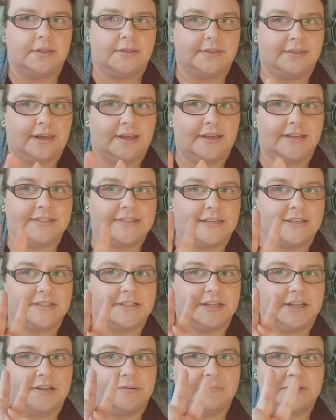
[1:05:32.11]
That is
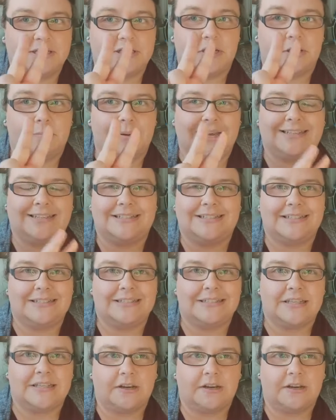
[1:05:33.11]
actually going to be 2 patterns,